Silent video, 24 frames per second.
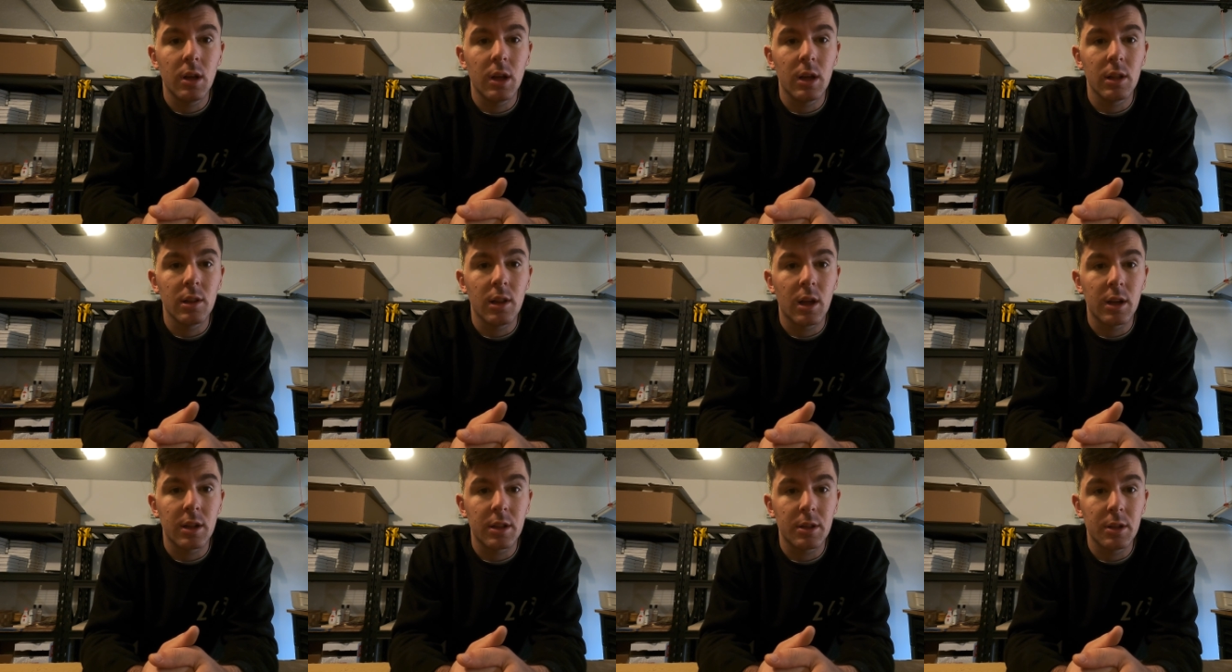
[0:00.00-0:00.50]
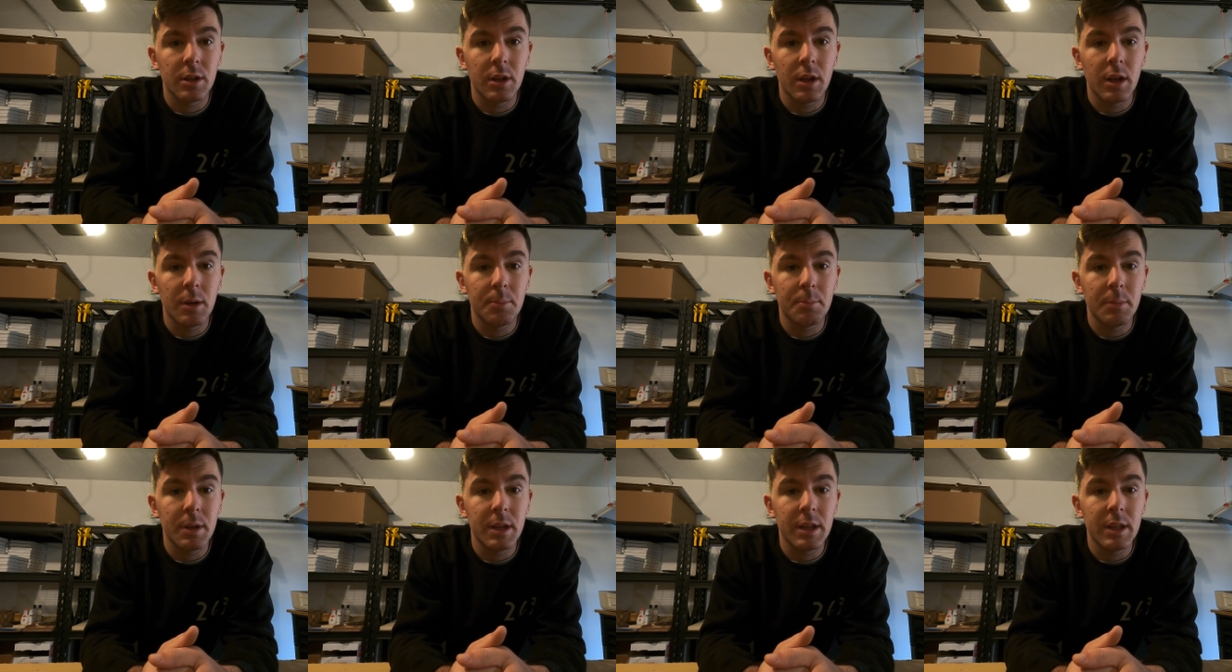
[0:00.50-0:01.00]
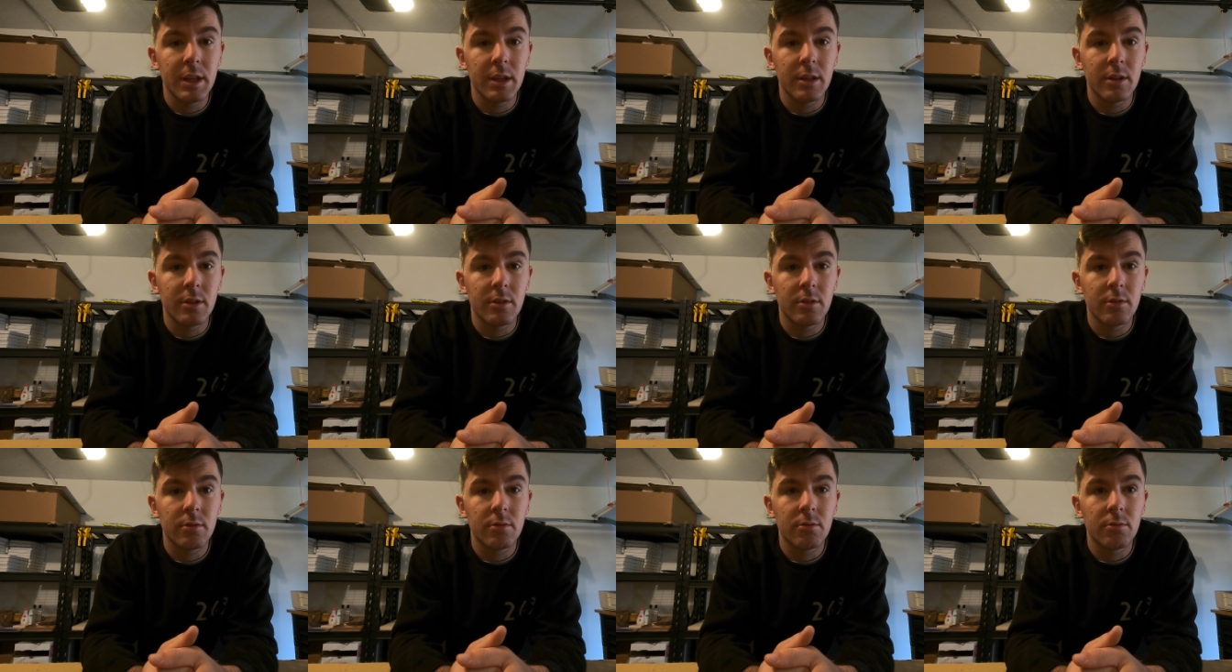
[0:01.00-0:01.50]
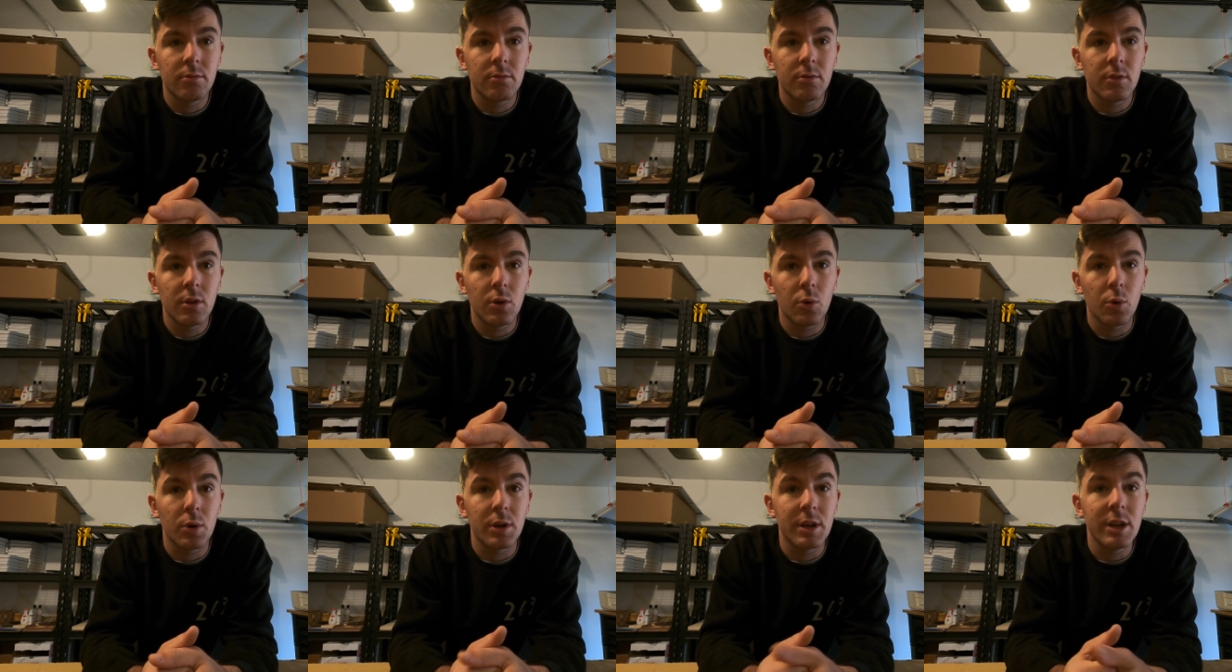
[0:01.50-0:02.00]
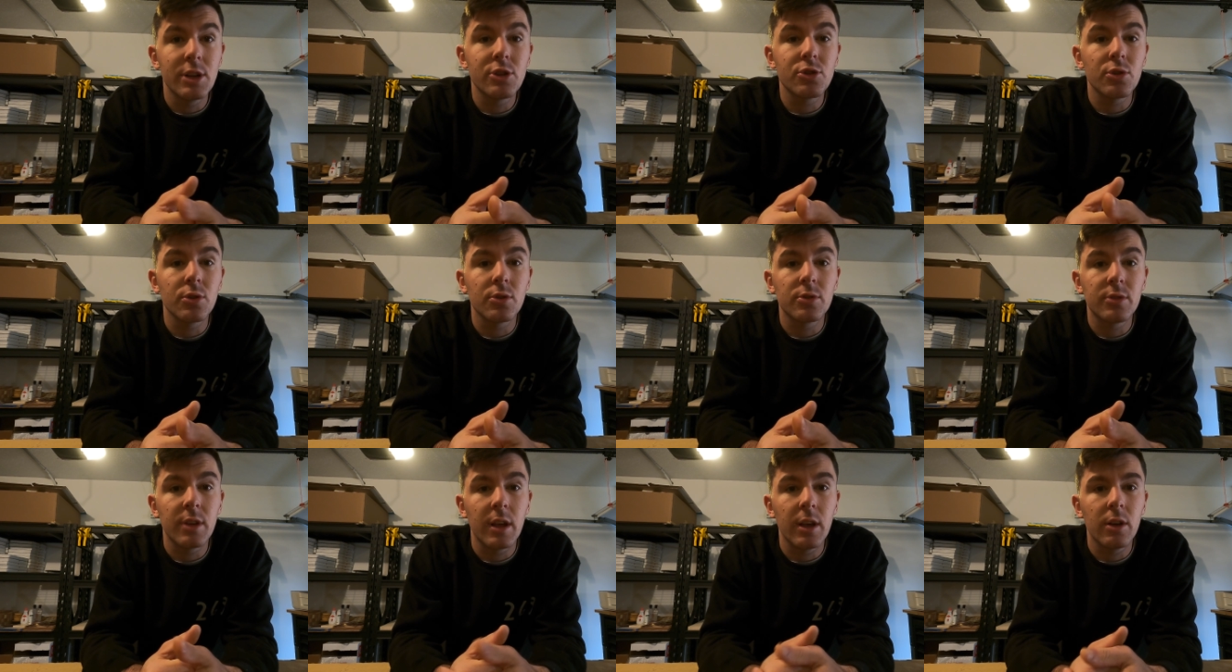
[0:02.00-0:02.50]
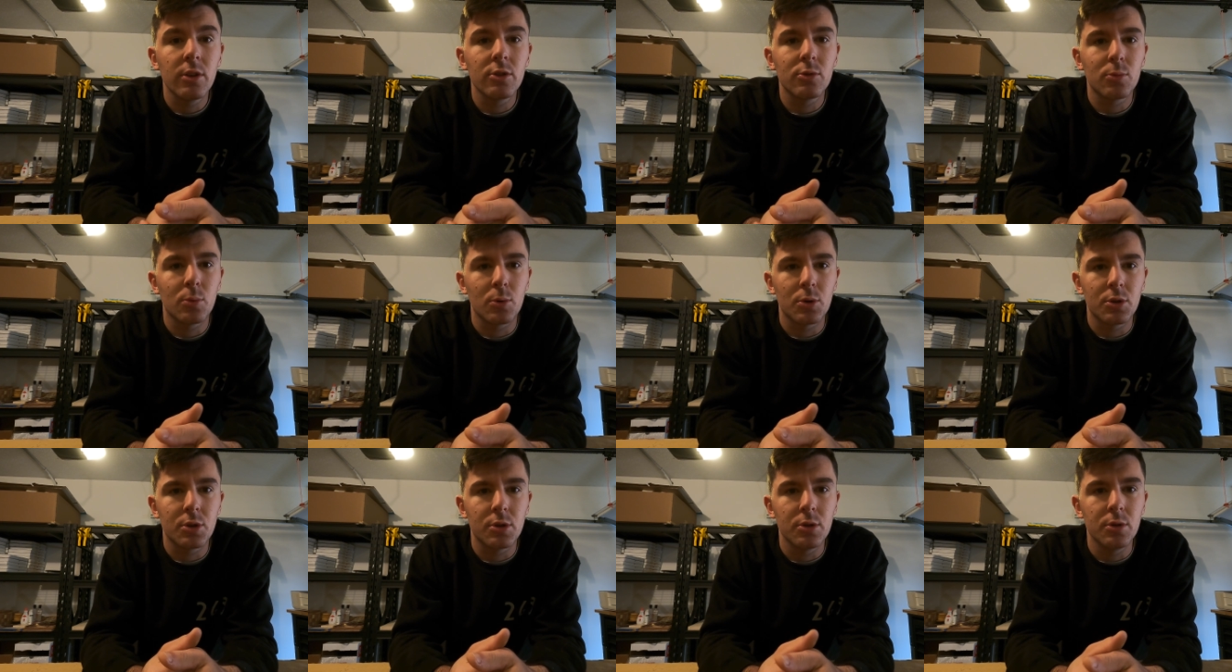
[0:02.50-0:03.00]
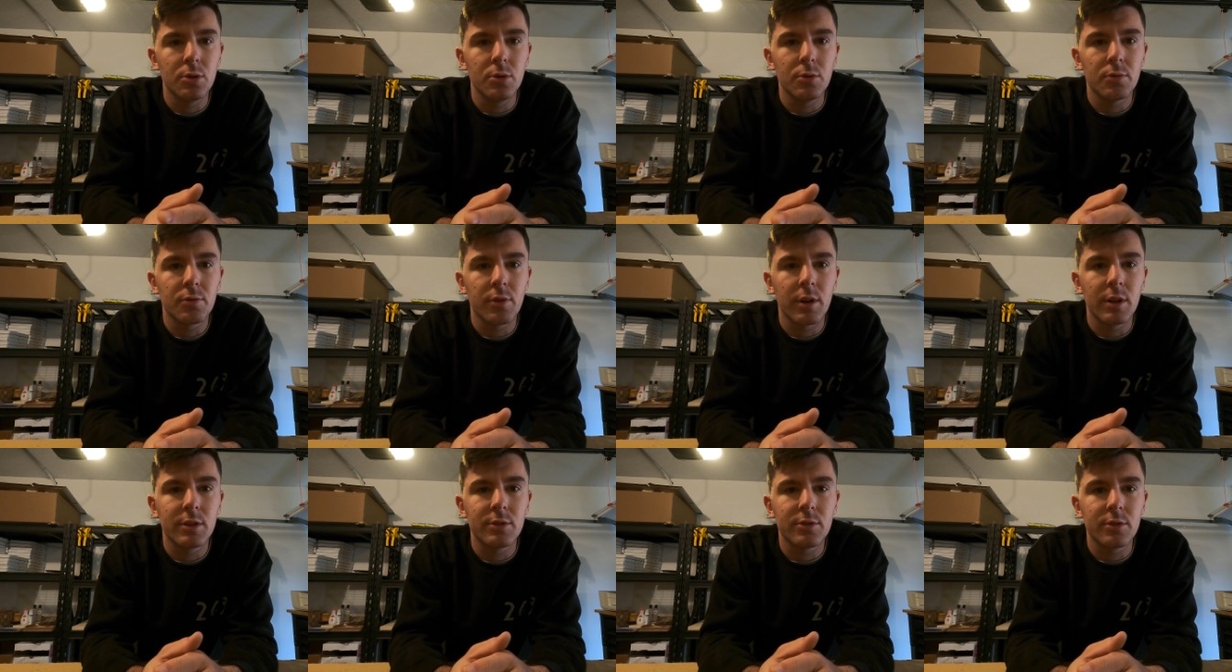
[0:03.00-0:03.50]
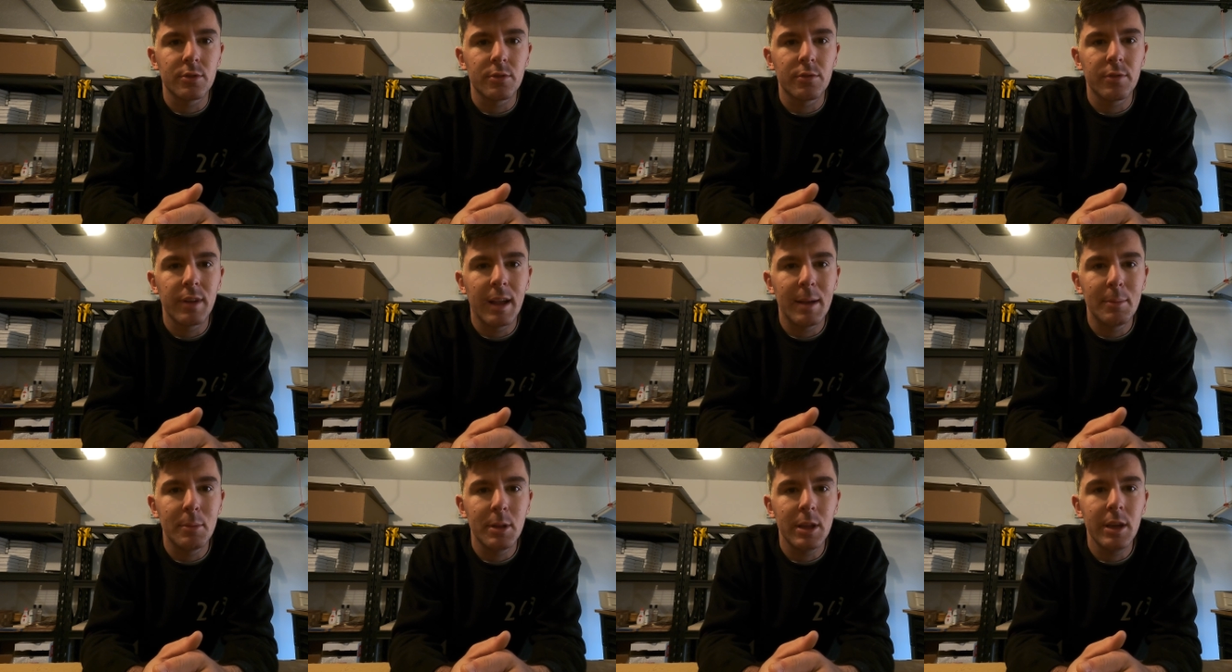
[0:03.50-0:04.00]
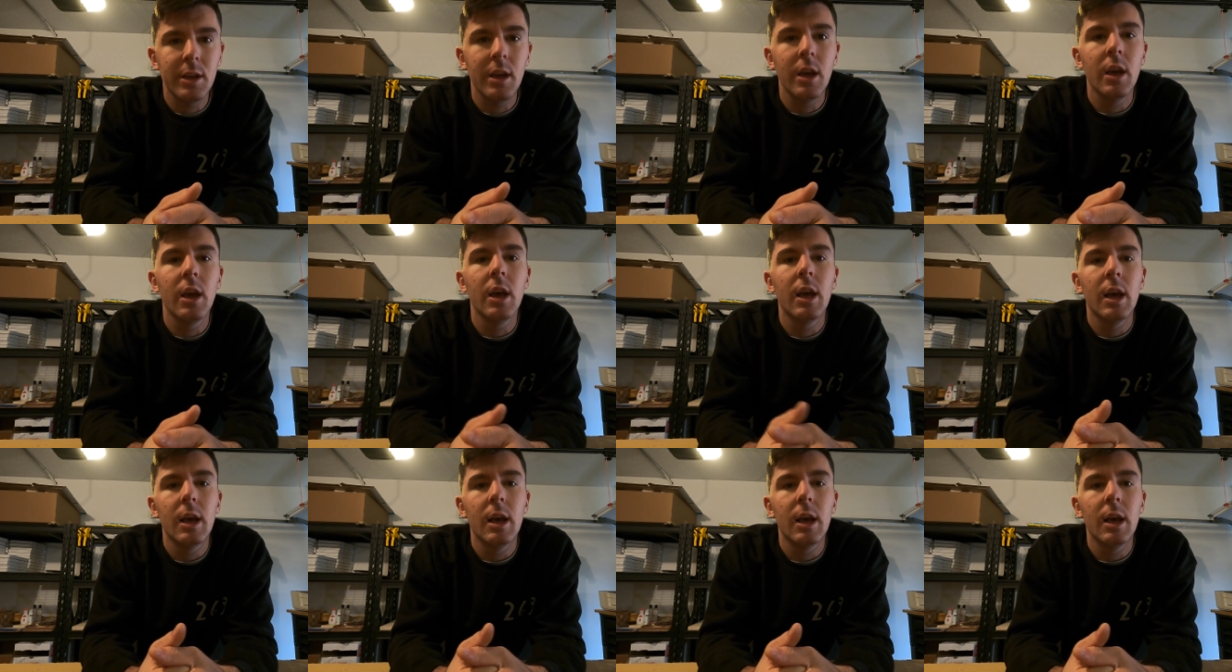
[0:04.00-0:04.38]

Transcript: A lot of the immediate or initial sales were to friends and family,